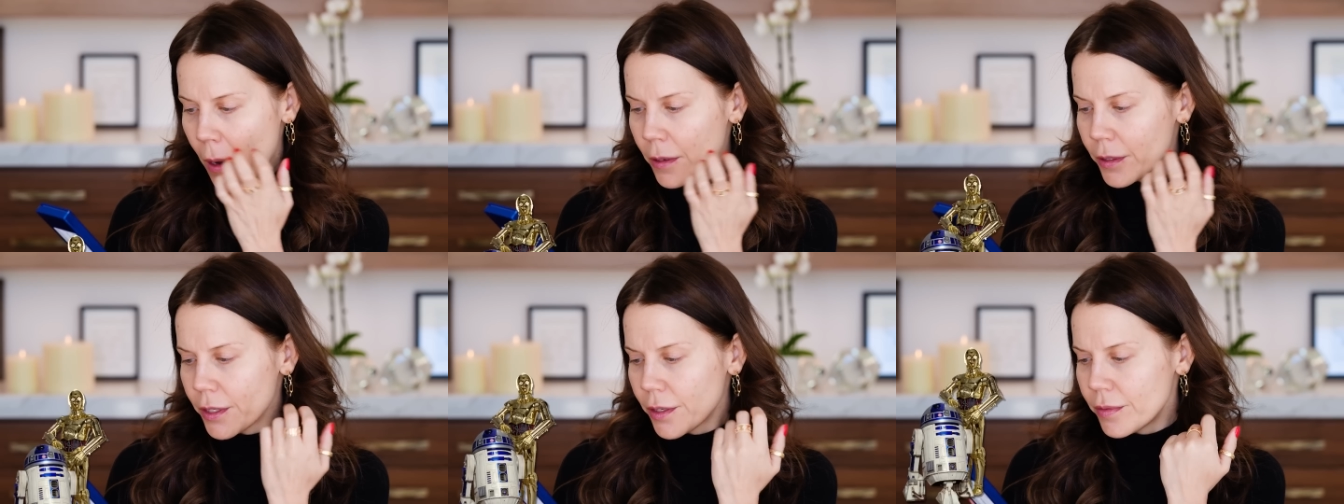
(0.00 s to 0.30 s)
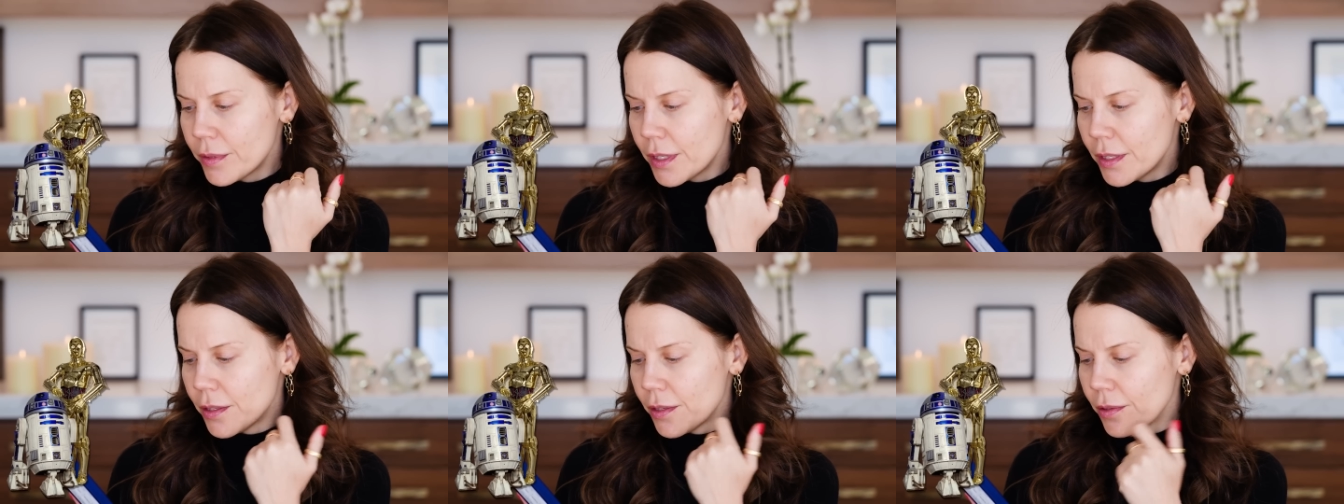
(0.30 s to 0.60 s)
R two
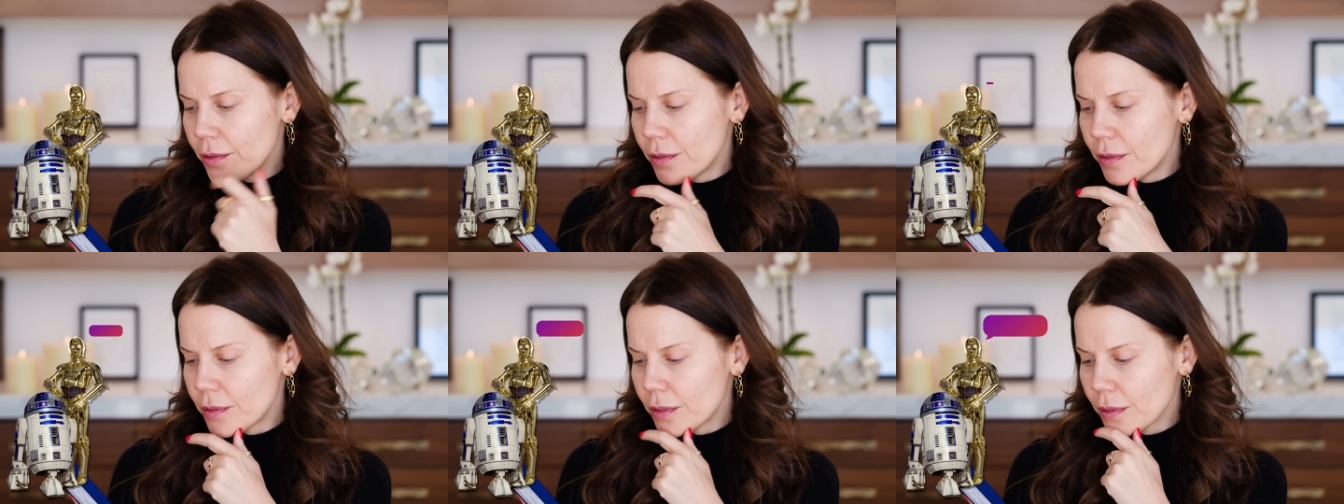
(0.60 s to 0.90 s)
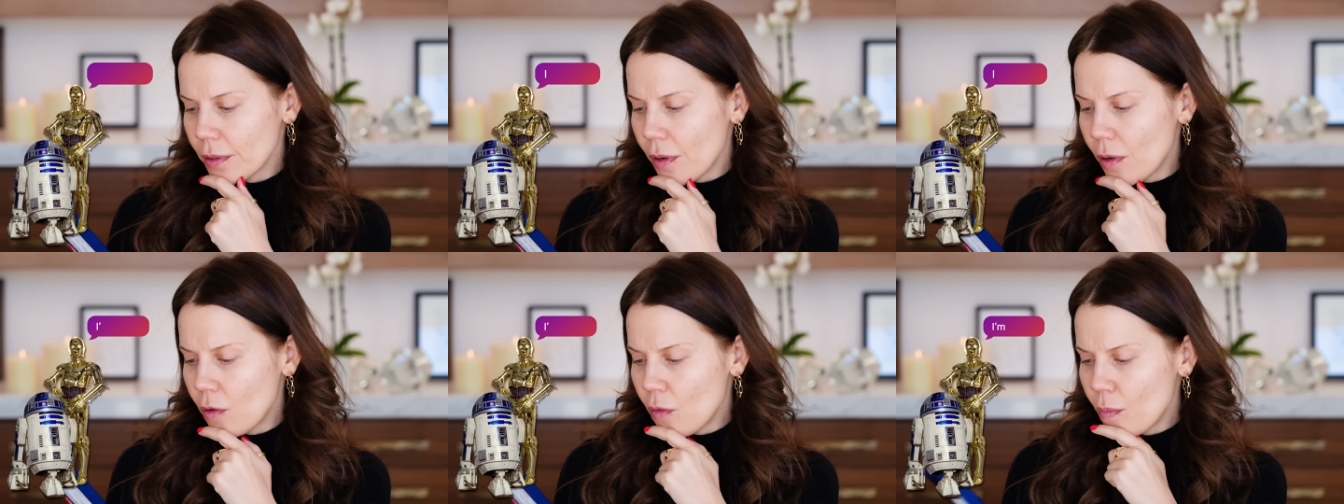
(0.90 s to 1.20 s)
D two's
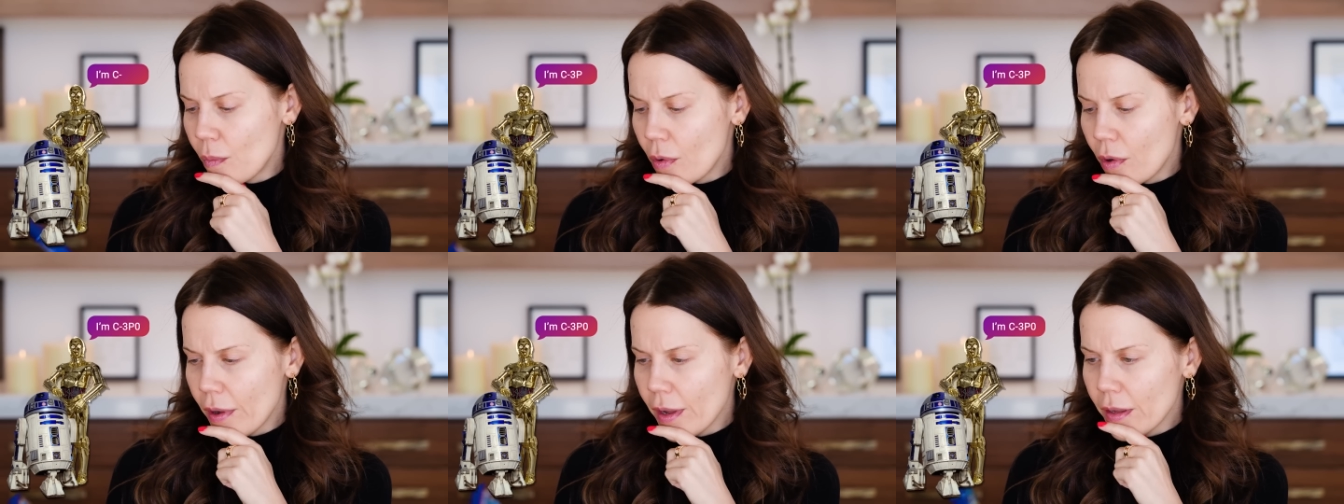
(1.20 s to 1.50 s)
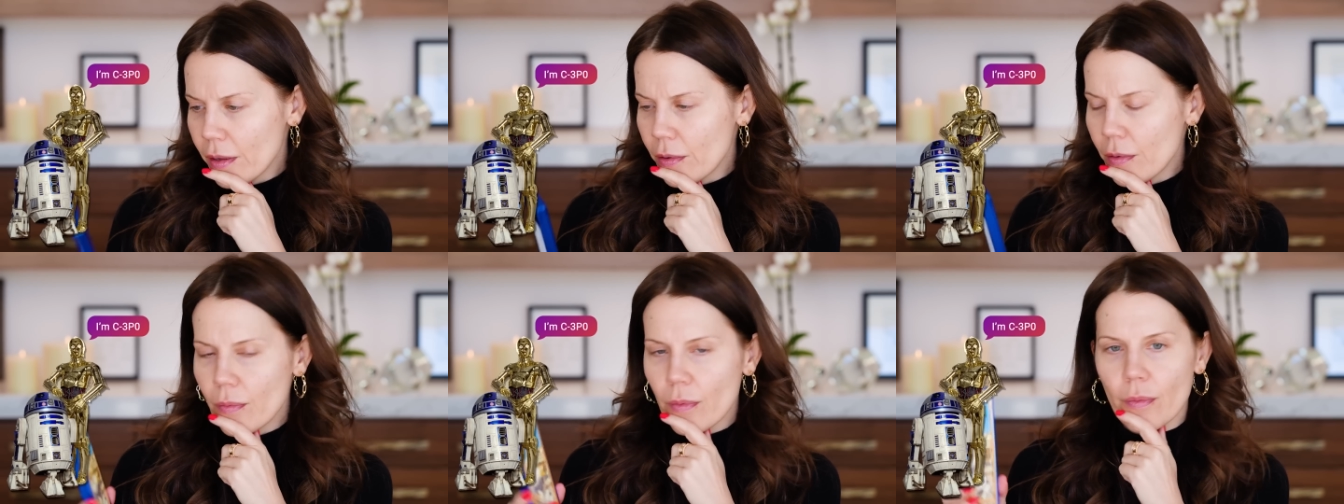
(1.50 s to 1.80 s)

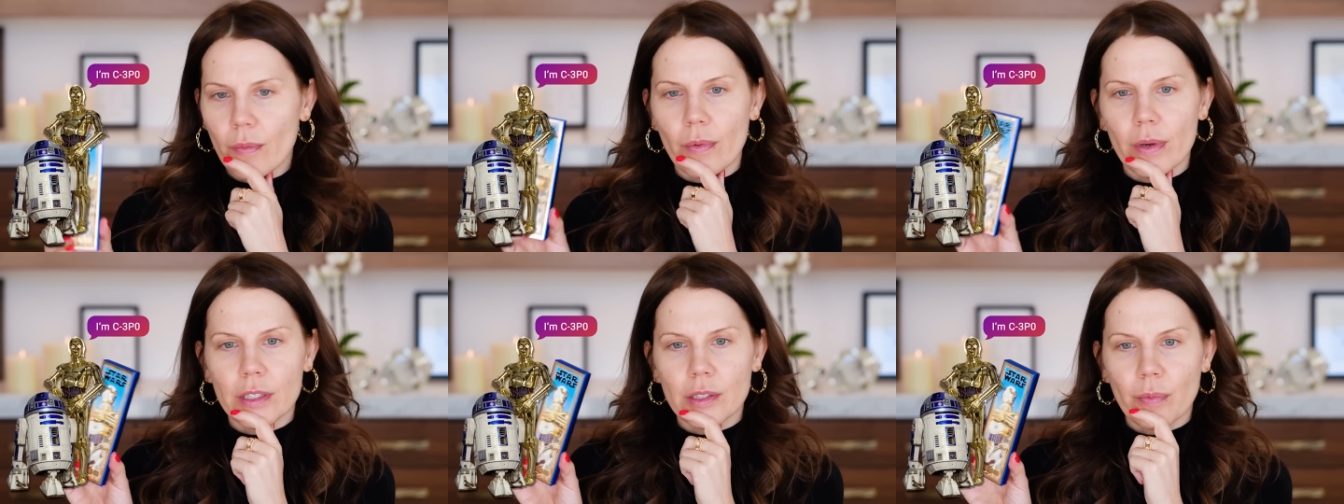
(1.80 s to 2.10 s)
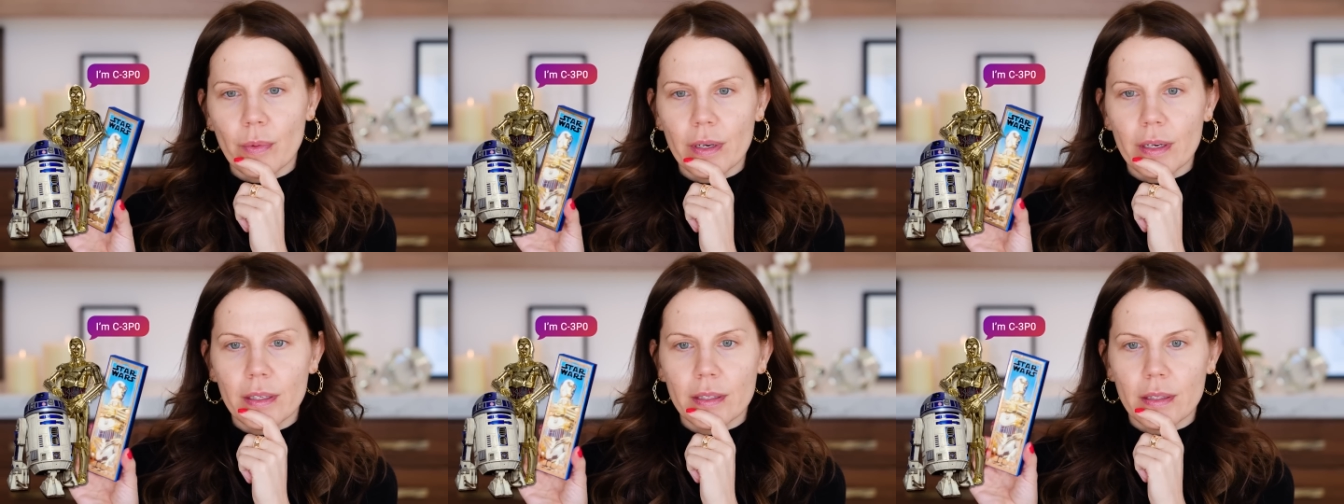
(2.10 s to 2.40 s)
homeboy? Who? Which
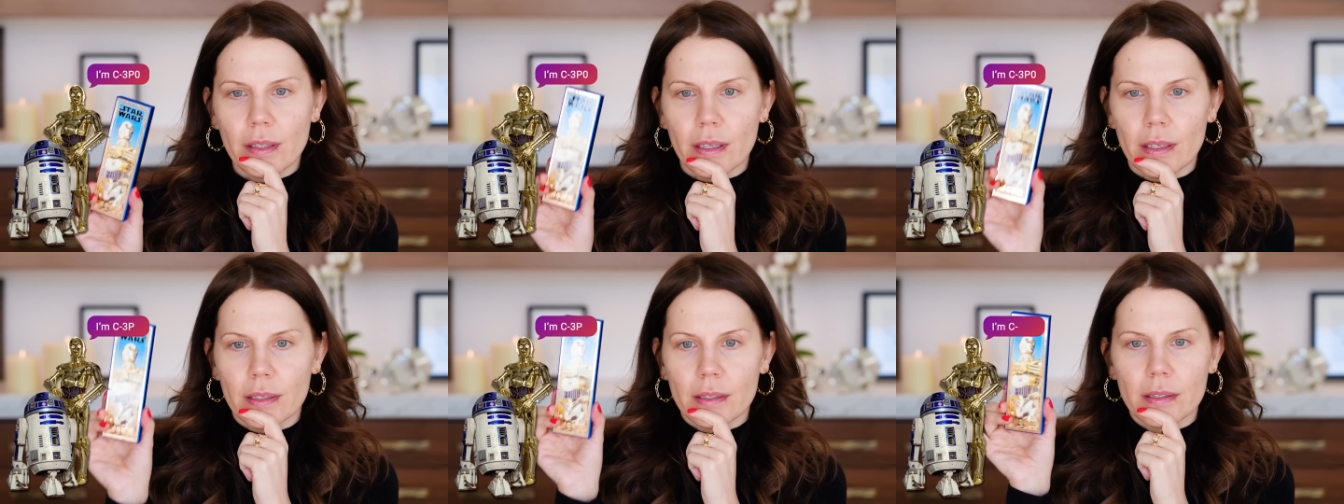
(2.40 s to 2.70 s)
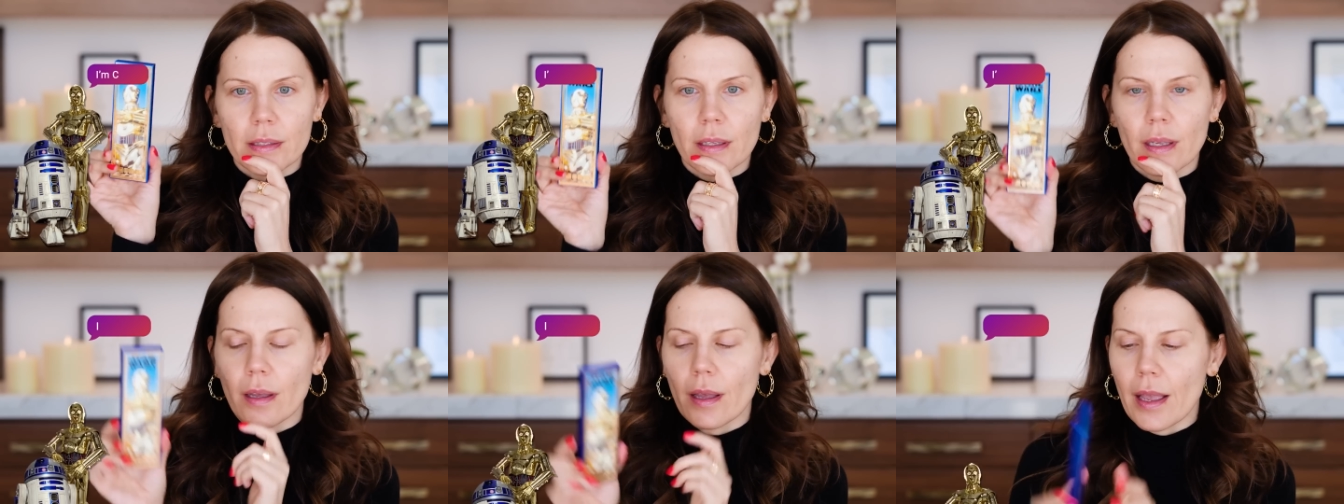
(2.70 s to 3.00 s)
one is
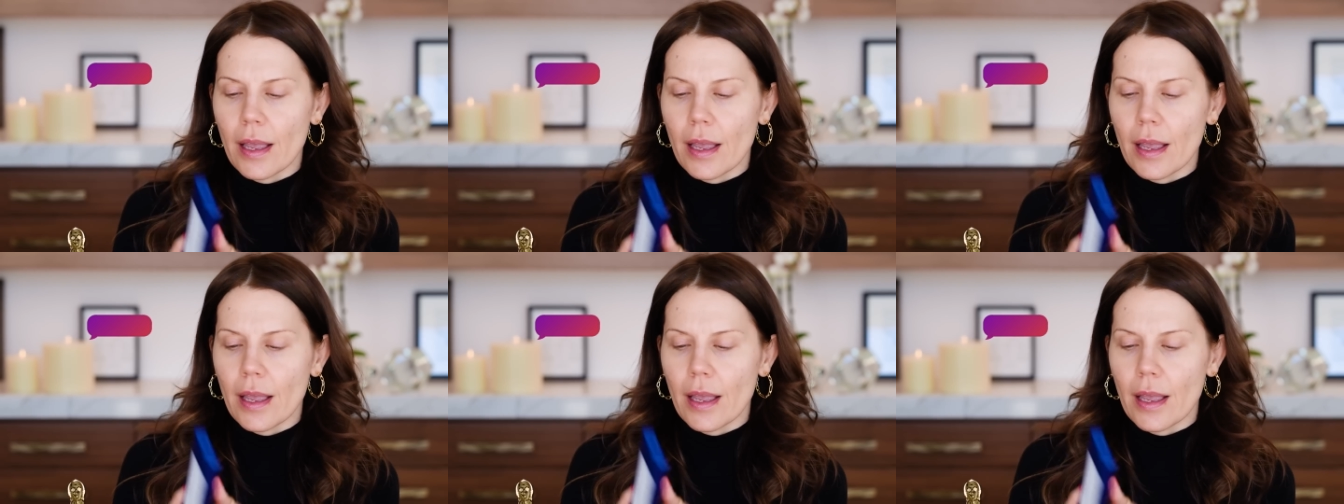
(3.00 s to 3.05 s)
this?